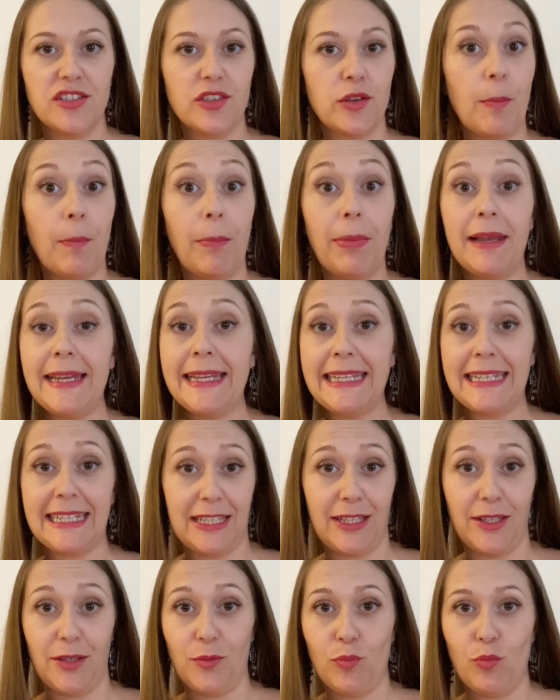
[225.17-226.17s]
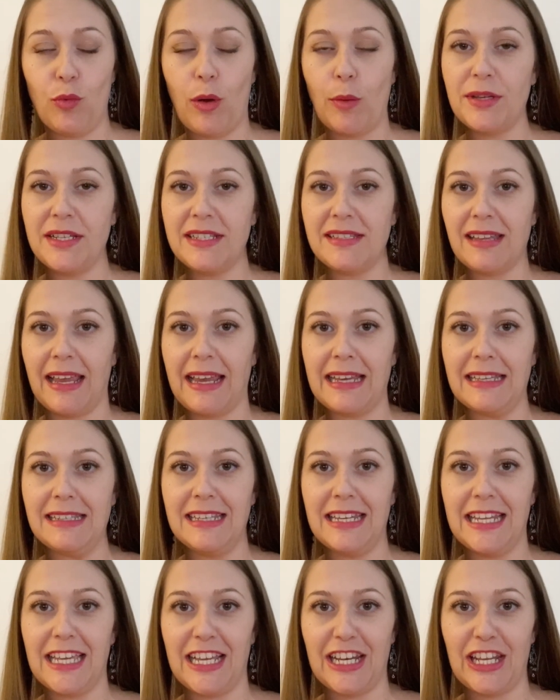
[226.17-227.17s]
completely when we say it
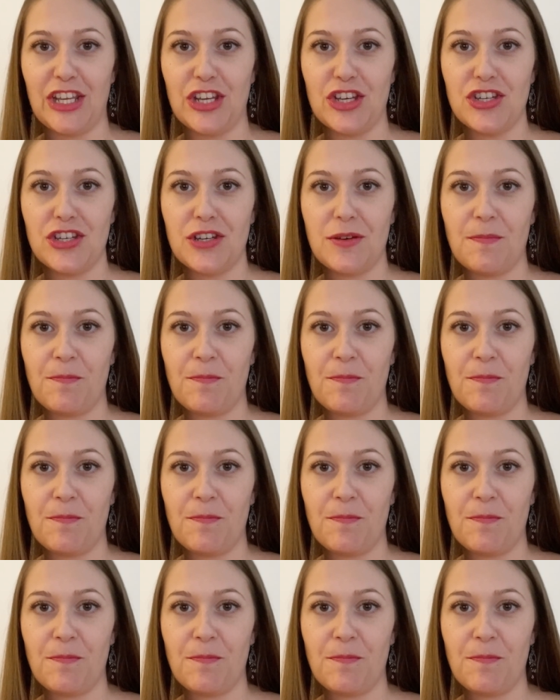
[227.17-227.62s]
in English.